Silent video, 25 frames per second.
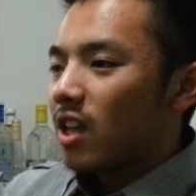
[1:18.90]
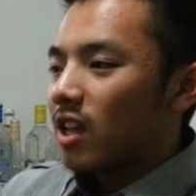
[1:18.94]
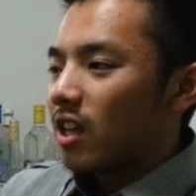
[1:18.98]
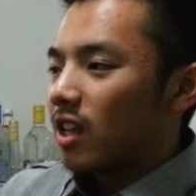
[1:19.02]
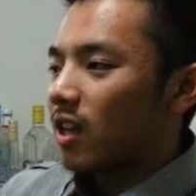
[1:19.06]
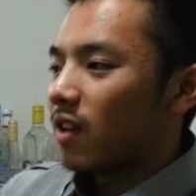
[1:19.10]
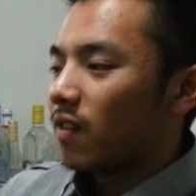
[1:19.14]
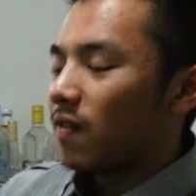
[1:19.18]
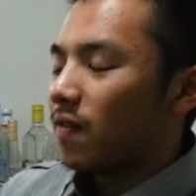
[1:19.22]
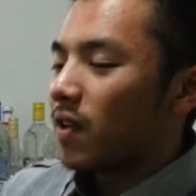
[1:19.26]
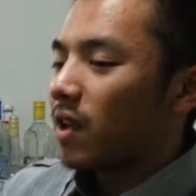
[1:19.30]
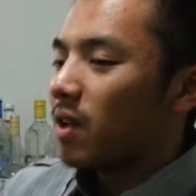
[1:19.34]

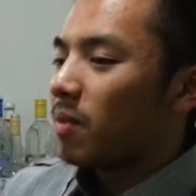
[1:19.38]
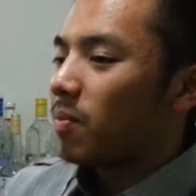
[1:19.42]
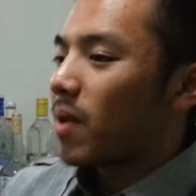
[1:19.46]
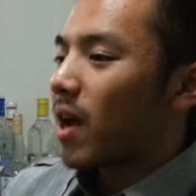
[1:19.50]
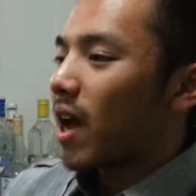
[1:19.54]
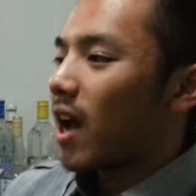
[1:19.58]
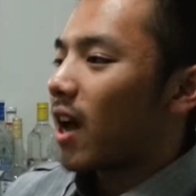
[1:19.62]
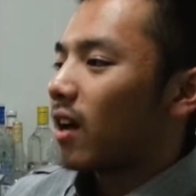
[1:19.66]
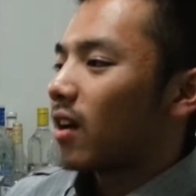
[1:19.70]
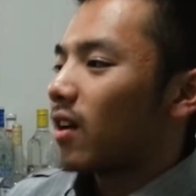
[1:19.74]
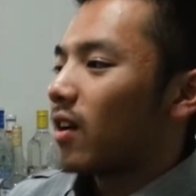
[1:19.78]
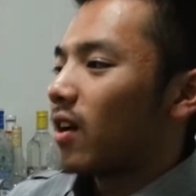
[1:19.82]
get
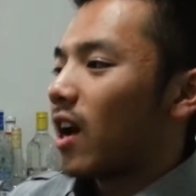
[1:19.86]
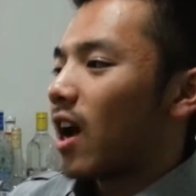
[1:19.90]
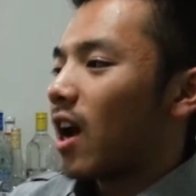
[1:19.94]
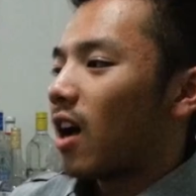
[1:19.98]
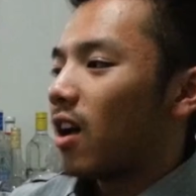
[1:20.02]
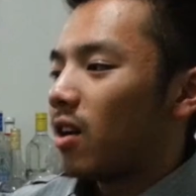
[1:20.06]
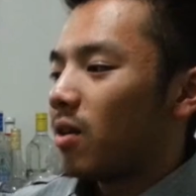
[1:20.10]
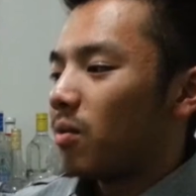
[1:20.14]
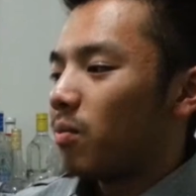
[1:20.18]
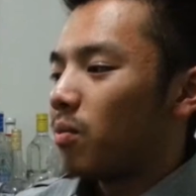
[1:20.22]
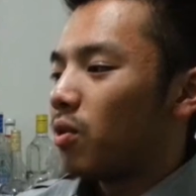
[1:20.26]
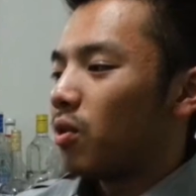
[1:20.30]
feedback on
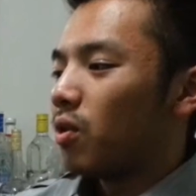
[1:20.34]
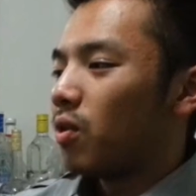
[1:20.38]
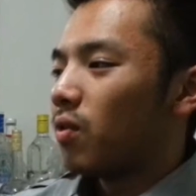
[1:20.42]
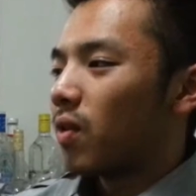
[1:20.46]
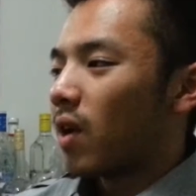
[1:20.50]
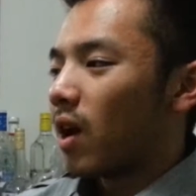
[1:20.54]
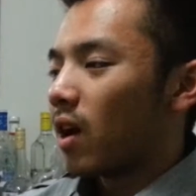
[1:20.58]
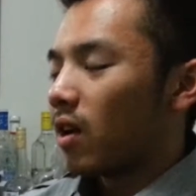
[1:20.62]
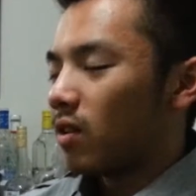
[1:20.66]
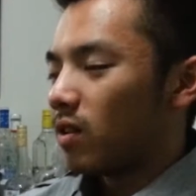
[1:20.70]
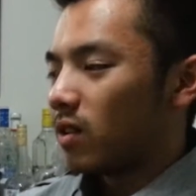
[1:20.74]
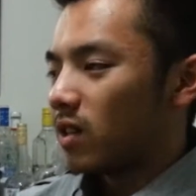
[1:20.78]
how to improve
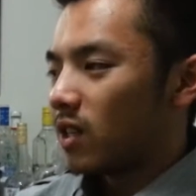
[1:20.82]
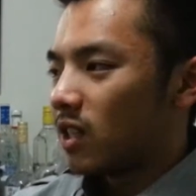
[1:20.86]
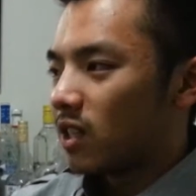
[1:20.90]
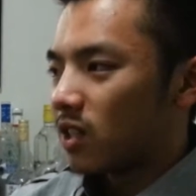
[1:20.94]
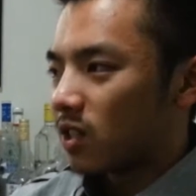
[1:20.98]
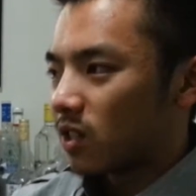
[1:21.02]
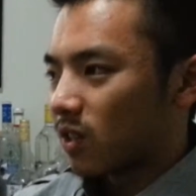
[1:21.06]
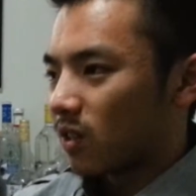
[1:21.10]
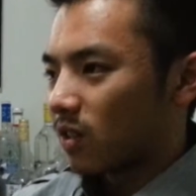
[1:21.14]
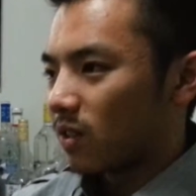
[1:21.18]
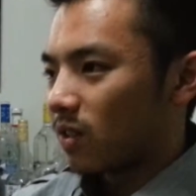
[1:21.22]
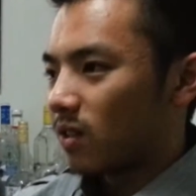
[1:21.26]
how you
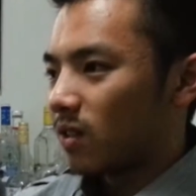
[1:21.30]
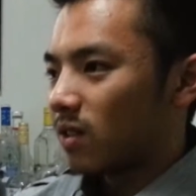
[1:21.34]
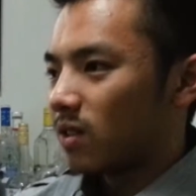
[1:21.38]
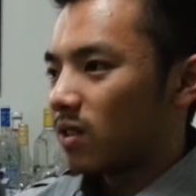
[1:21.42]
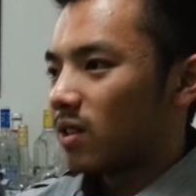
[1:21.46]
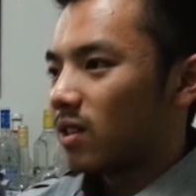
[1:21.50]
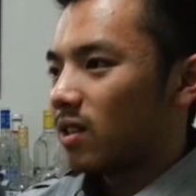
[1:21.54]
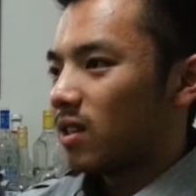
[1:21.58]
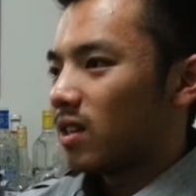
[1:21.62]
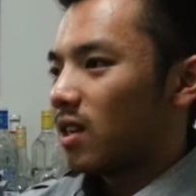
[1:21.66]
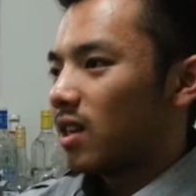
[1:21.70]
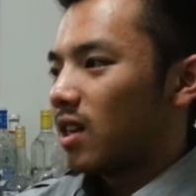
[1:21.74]
teach others.
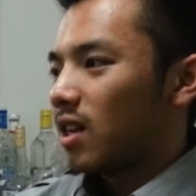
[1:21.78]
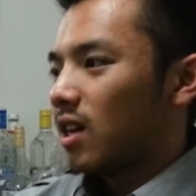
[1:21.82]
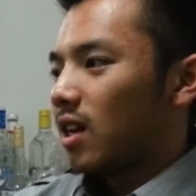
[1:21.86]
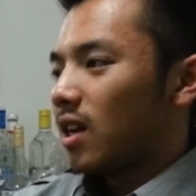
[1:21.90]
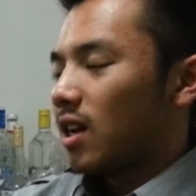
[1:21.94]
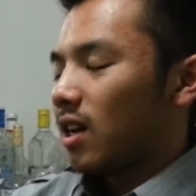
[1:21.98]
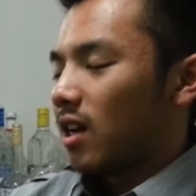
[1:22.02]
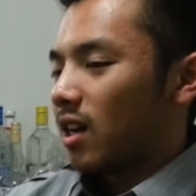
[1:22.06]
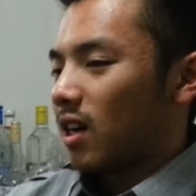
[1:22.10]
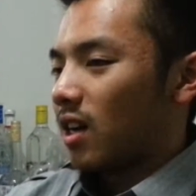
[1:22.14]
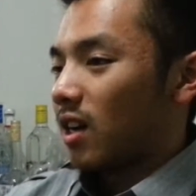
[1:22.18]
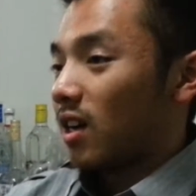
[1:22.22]

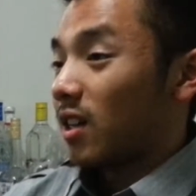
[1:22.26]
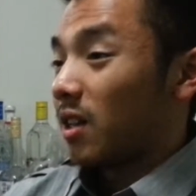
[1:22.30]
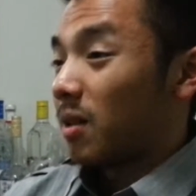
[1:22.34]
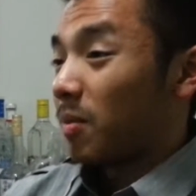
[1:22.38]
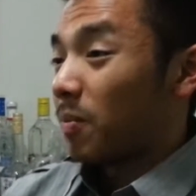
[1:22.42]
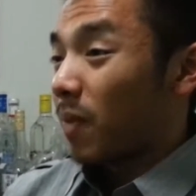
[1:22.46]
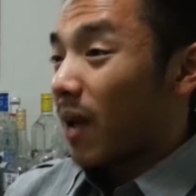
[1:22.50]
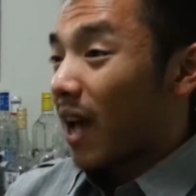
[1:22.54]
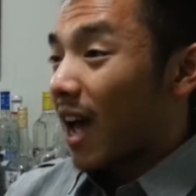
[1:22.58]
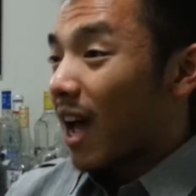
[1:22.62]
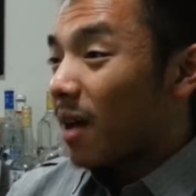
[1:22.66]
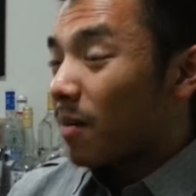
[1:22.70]
The
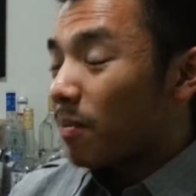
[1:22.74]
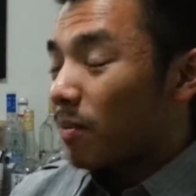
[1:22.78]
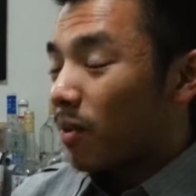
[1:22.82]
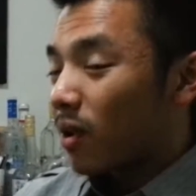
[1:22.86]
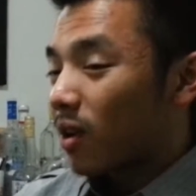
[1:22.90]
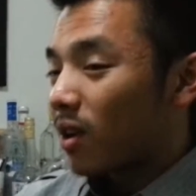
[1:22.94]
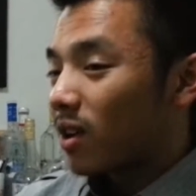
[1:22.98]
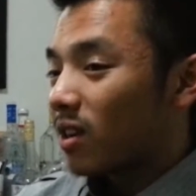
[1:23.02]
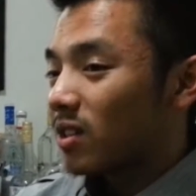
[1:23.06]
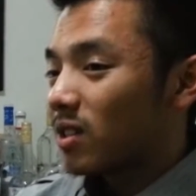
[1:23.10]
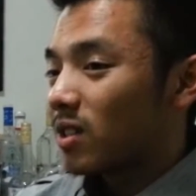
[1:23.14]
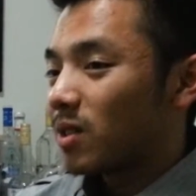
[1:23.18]
bad
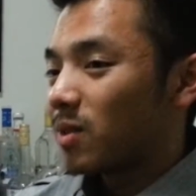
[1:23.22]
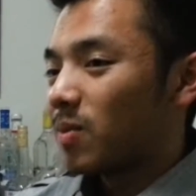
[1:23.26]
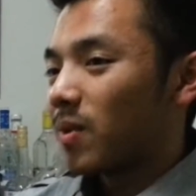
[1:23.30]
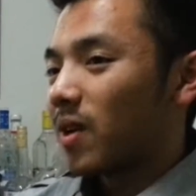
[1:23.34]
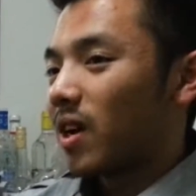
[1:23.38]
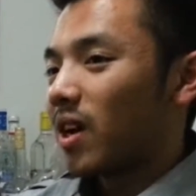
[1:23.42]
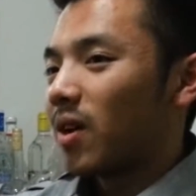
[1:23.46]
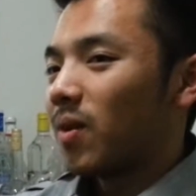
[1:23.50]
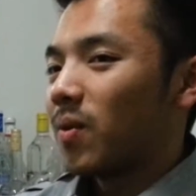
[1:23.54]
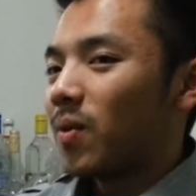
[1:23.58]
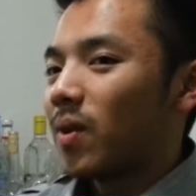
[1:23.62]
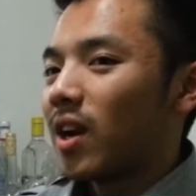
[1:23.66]
parts
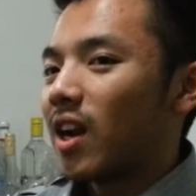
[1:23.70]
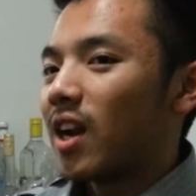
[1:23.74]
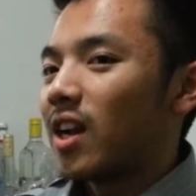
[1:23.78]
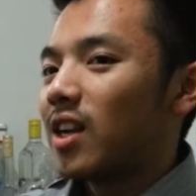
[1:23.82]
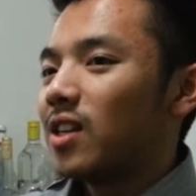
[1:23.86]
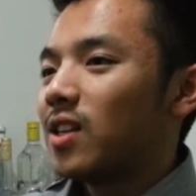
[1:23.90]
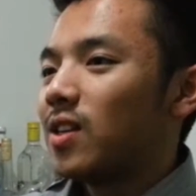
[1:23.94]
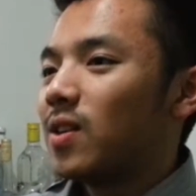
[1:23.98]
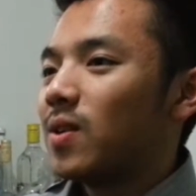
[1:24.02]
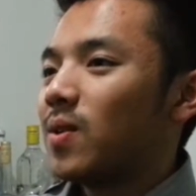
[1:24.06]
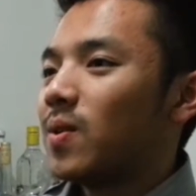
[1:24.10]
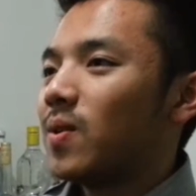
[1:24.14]
about what I
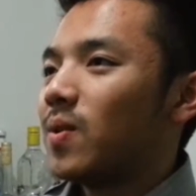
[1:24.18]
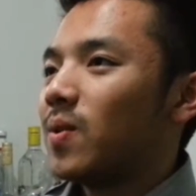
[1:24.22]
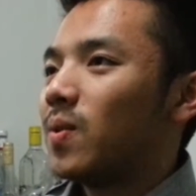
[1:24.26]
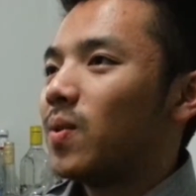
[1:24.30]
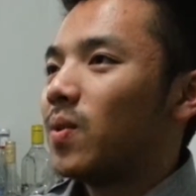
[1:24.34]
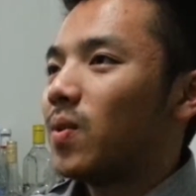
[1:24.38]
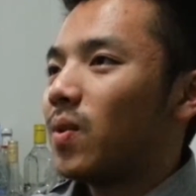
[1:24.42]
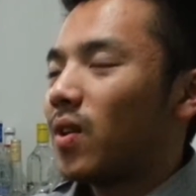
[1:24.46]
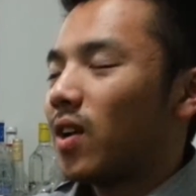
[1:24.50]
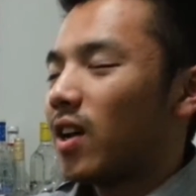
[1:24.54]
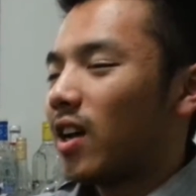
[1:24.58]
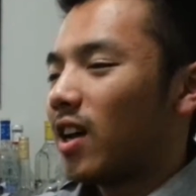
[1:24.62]
do
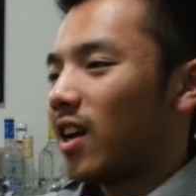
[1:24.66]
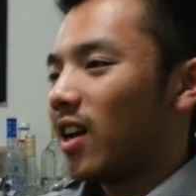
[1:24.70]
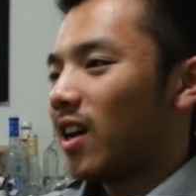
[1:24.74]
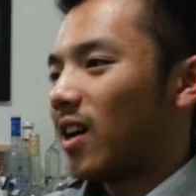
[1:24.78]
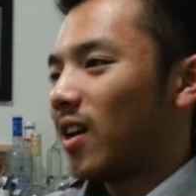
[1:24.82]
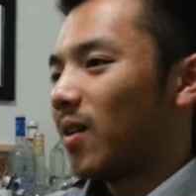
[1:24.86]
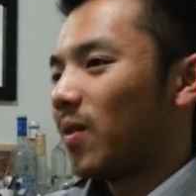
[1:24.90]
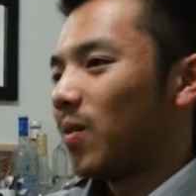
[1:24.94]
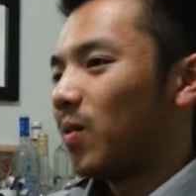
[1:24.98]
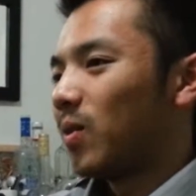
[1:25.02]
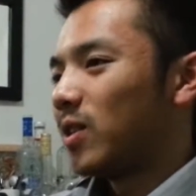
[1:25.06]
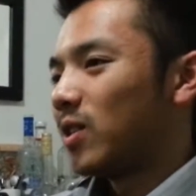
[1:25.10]

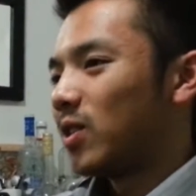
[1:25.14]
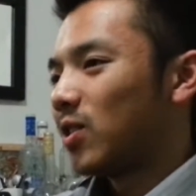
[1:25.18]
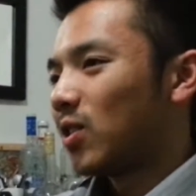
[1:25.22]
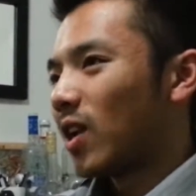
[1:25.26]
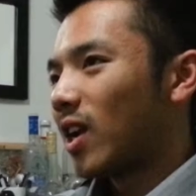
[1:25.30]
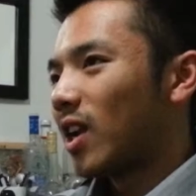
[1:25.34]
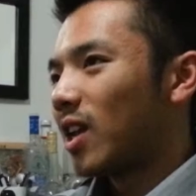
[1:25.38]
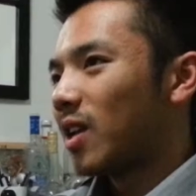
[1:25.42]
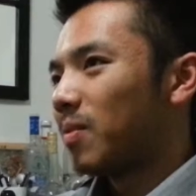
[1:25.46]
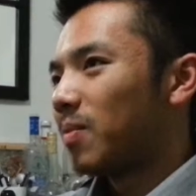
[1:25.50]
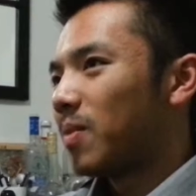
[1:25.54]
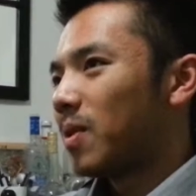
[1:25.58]
when
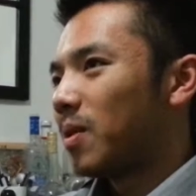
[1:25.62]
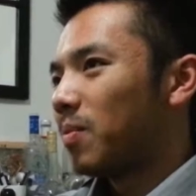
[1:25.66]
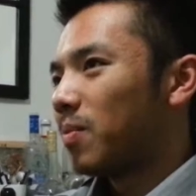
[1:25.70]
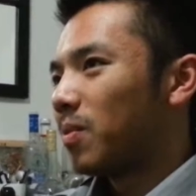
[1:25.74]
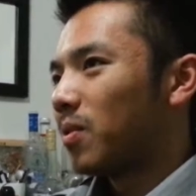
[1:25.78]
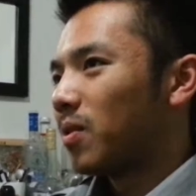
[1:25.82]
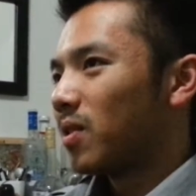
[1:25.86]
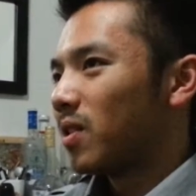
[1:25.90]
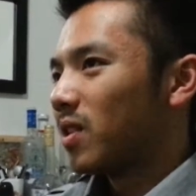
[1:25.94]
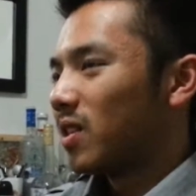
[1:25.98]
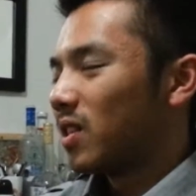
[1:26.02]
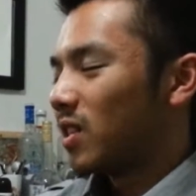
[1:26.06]
training
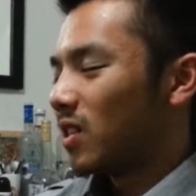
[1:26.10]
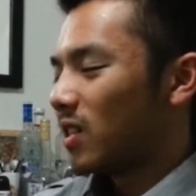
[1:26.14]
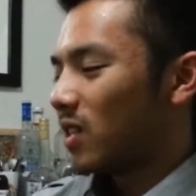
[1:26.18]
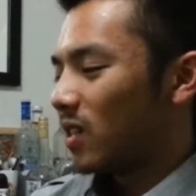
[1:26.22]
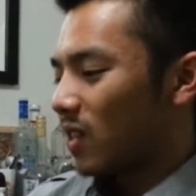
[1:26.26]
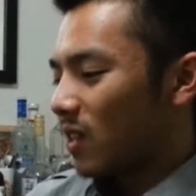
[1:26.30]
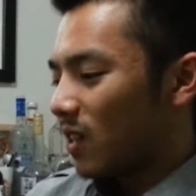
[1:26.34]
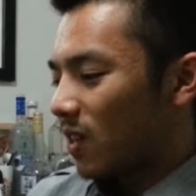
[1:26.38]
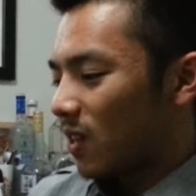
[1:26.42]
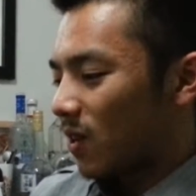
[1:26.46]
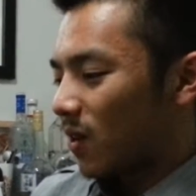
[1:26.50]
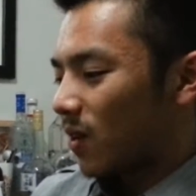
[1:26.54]
people is
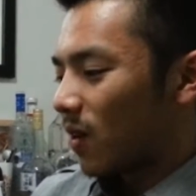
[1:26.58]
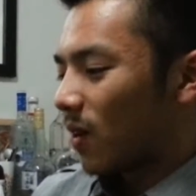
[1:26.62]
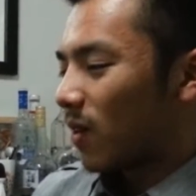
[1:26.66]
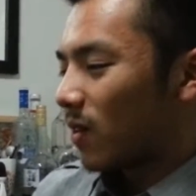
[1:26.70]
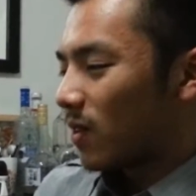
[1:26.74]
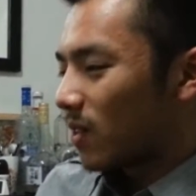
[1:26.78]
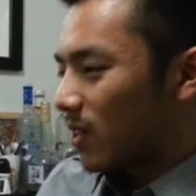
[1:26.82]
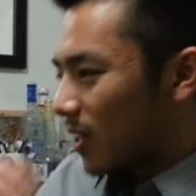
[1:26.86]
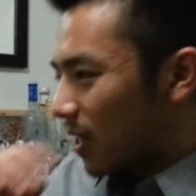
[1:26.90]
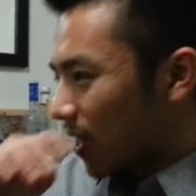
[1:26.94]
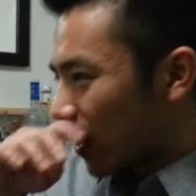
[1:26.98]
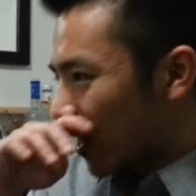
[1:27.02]
you
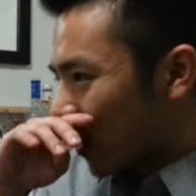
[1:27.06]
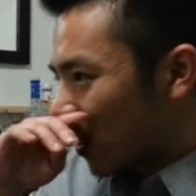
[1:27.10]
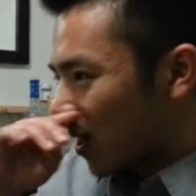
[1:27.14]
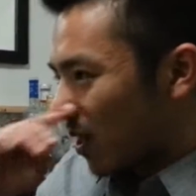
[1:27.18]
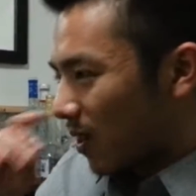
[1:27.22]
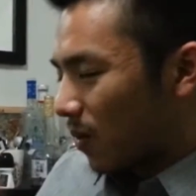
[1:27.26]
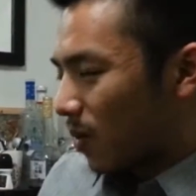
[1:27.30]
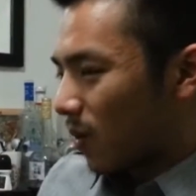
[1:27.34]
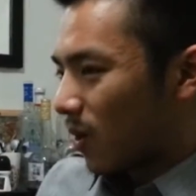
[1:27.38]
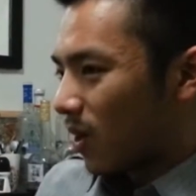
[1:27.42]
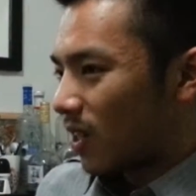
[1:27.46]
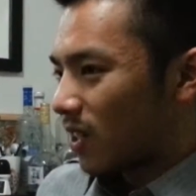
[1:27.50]
always get
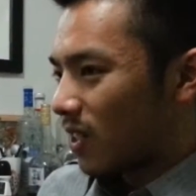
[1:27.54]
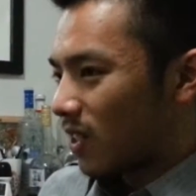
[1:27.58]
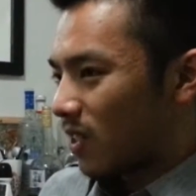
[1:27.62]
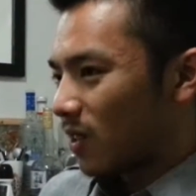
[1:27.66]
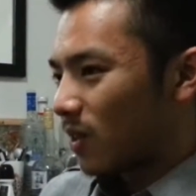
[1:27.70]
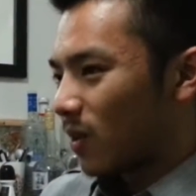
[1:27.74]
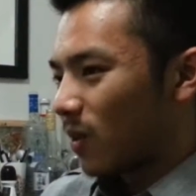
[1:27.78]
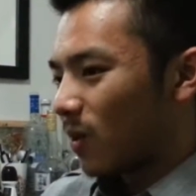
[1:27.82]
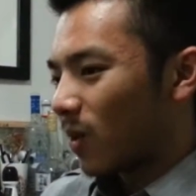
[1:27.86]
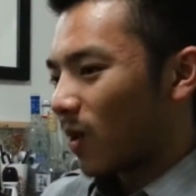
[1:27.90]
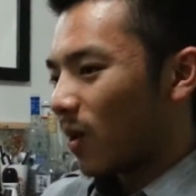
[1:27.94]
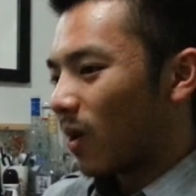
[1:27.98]
the ones
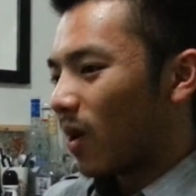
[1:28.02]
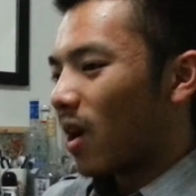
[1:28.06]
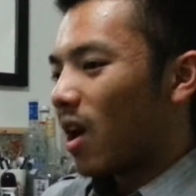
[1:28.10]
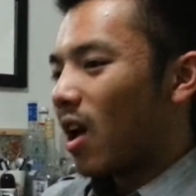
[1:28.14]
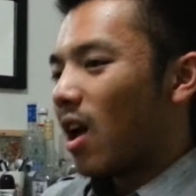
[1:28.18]
who,